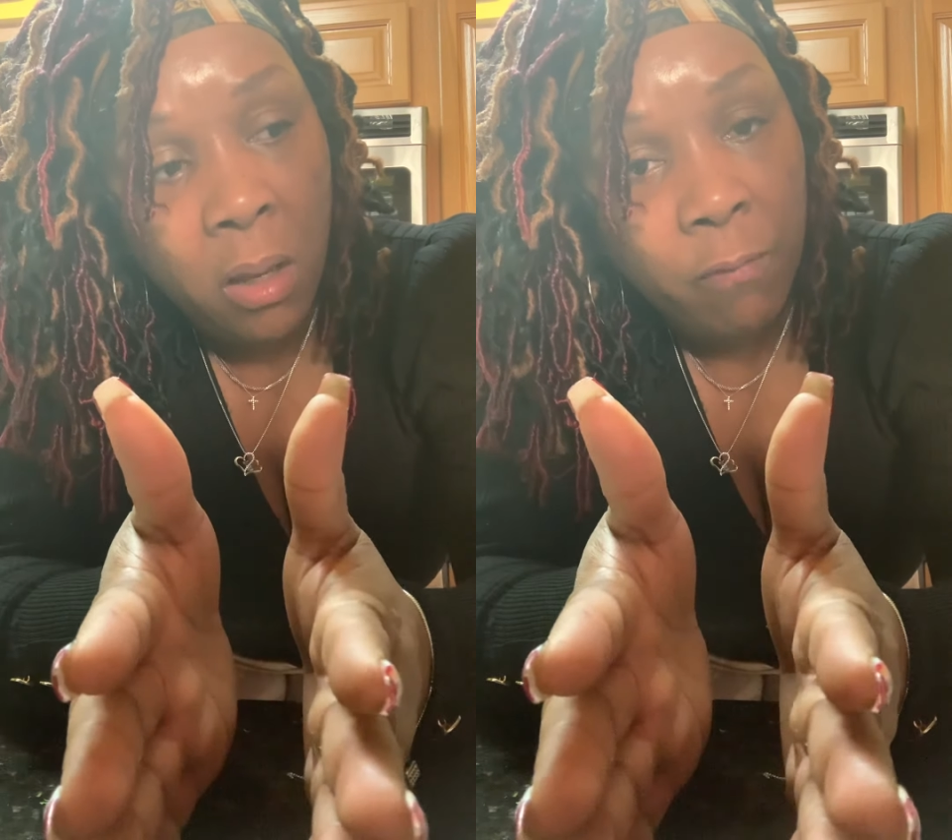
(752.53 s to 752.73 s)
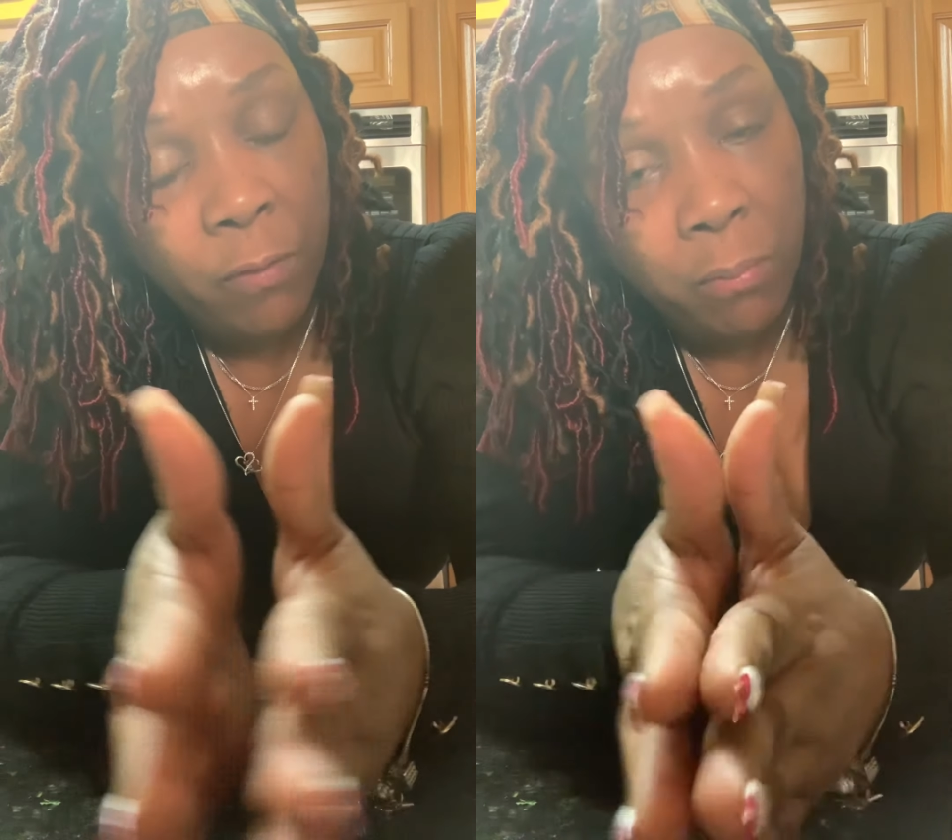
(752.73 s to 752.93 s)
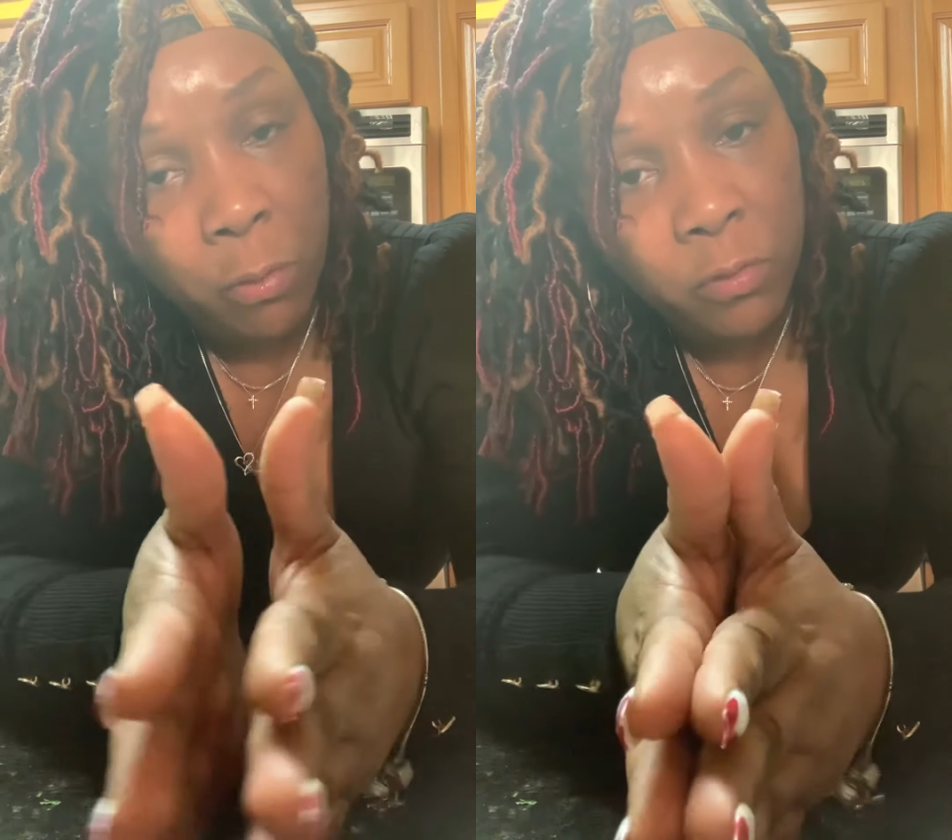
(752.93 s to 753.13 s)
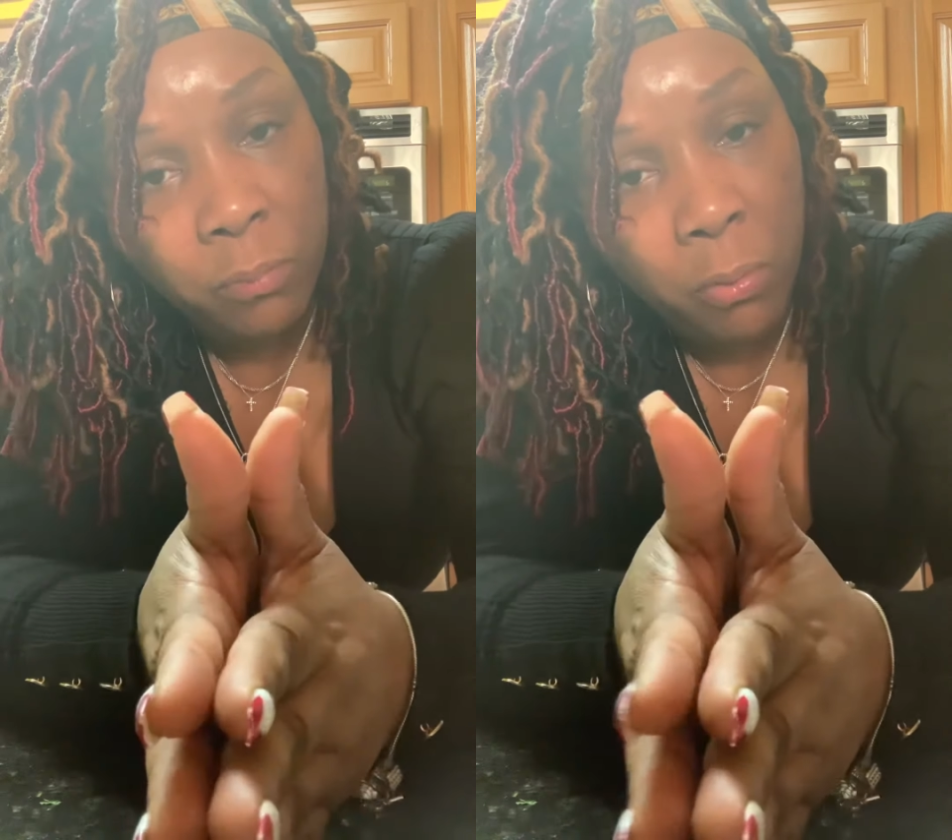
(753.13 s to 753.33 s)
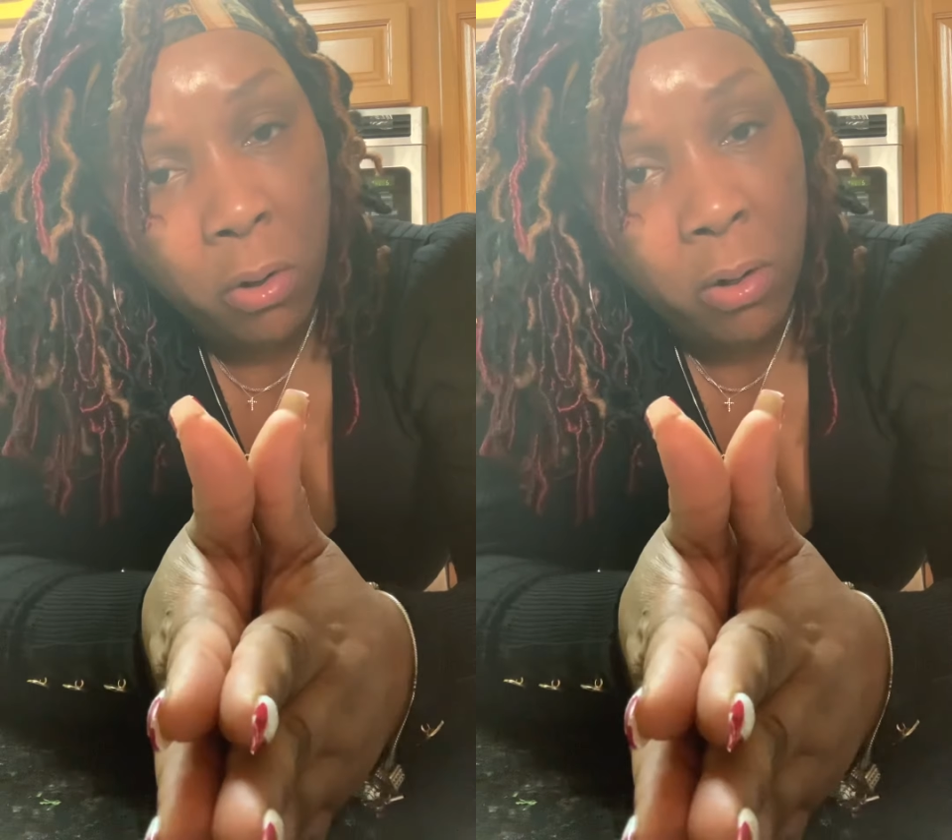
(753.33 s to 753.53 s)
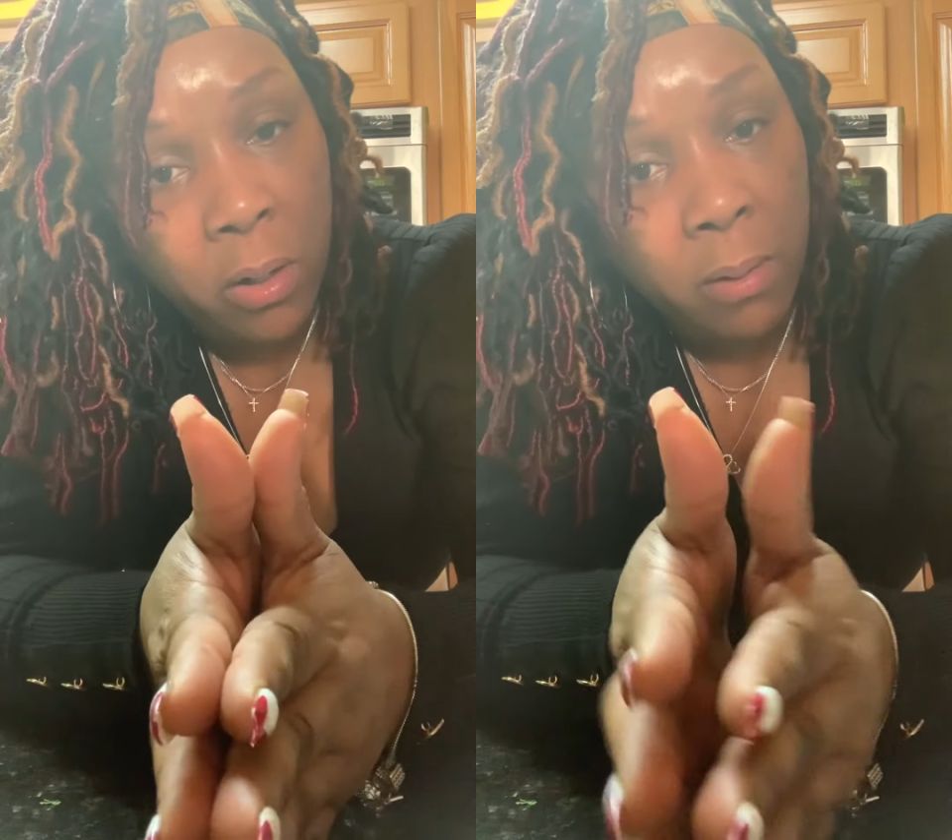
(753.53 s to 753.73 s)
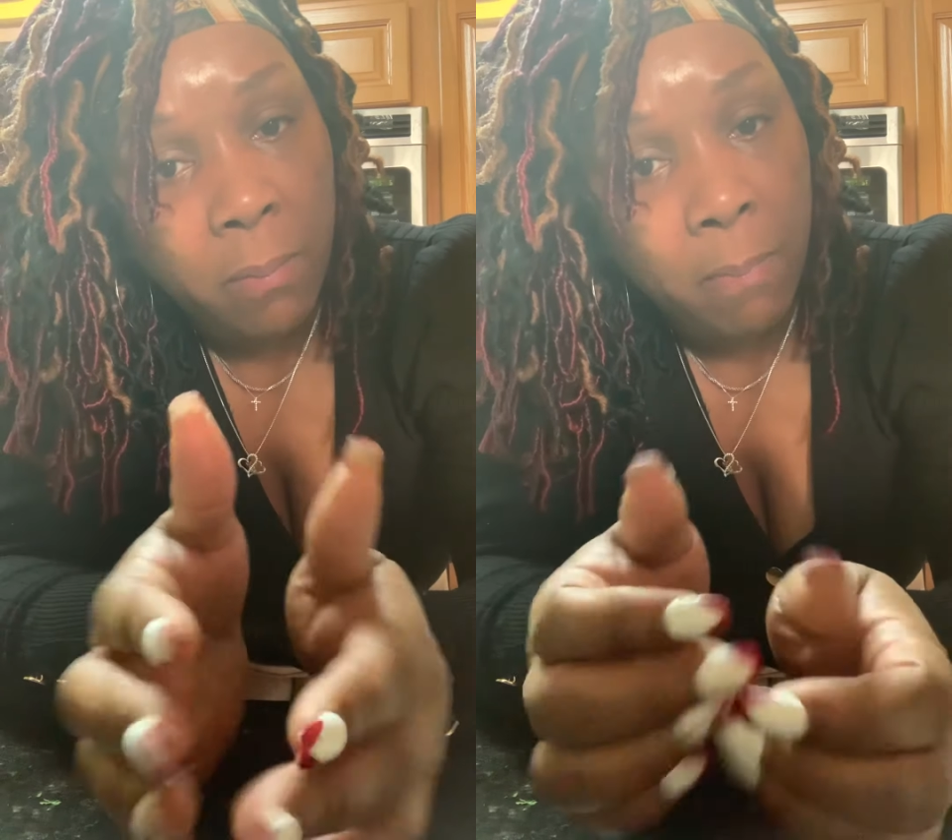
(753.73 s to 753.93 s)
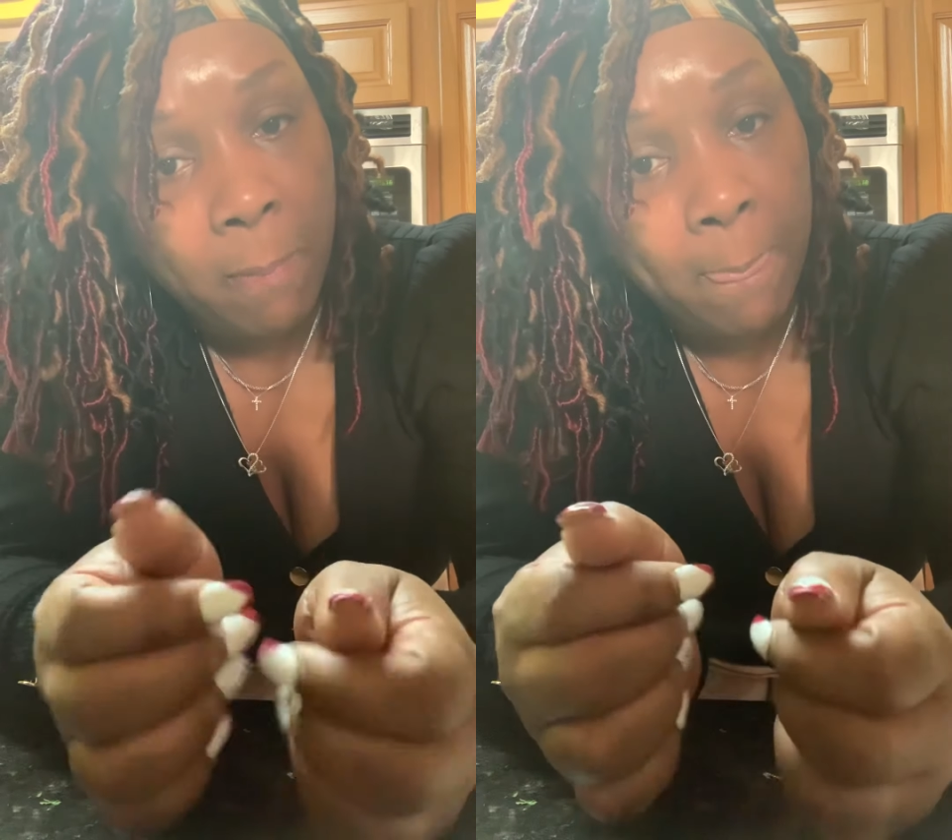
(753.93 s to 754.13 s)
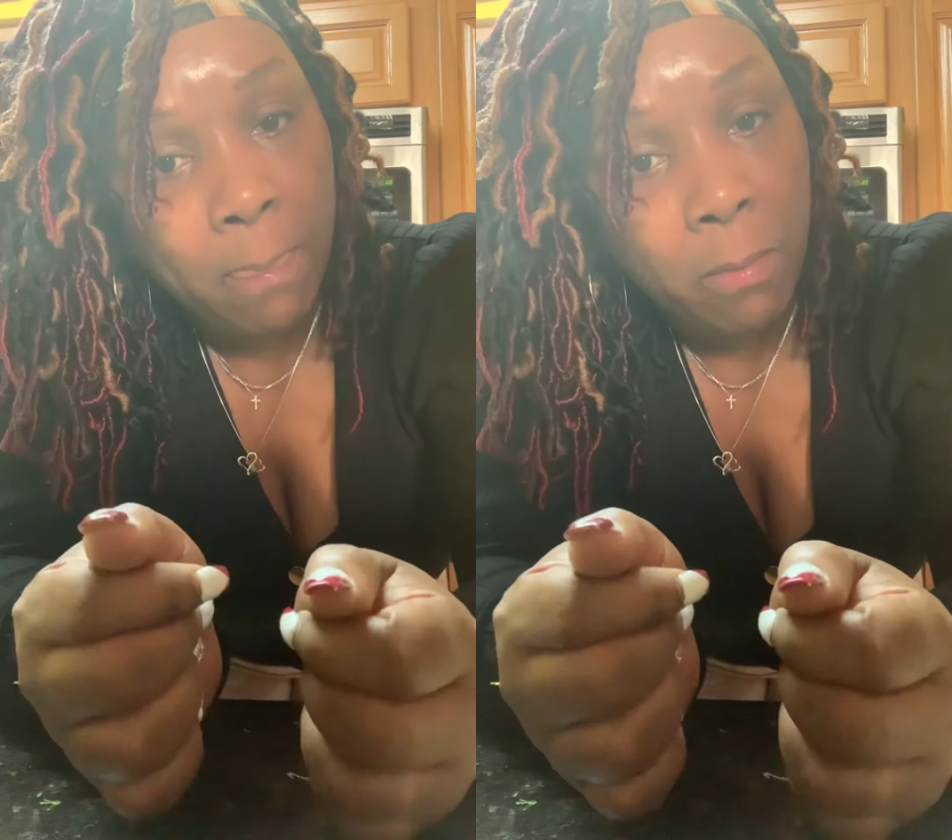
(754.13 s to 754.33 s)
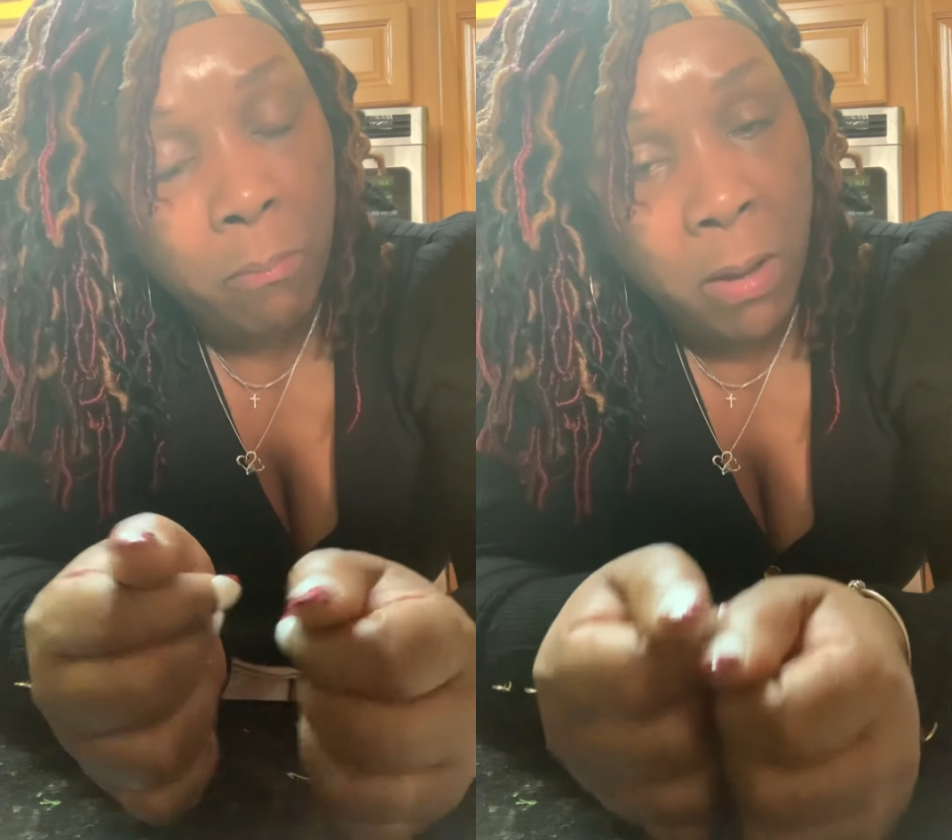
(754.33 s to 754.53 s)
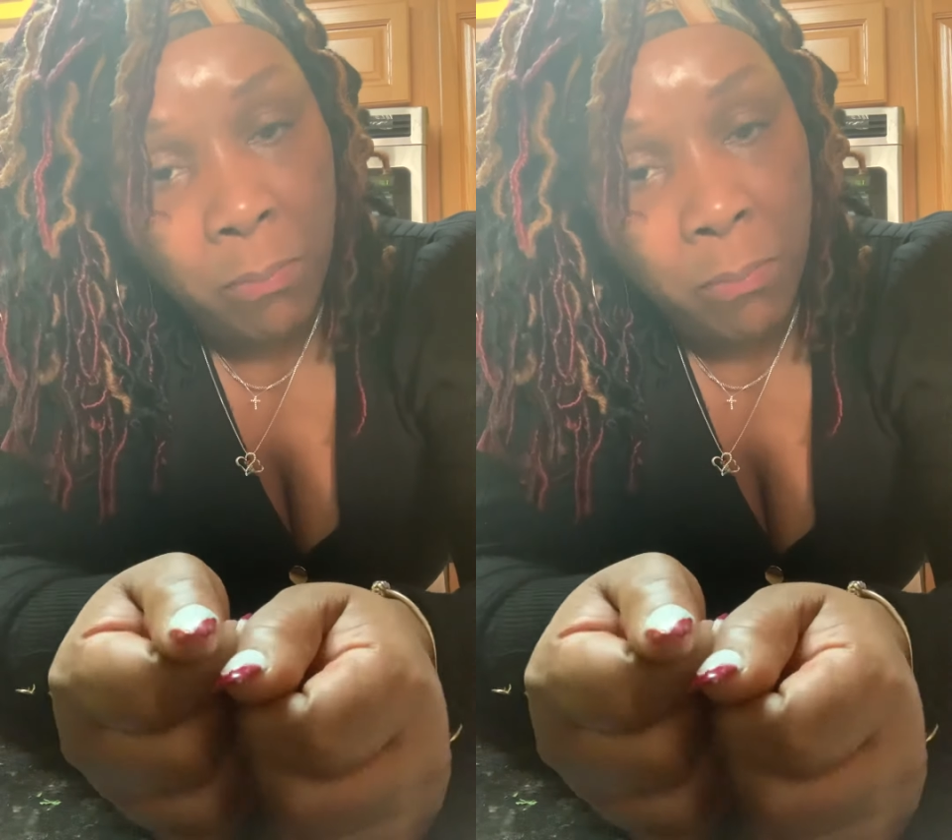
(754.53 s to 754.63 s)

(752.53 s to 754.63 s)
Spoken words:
For the most part, my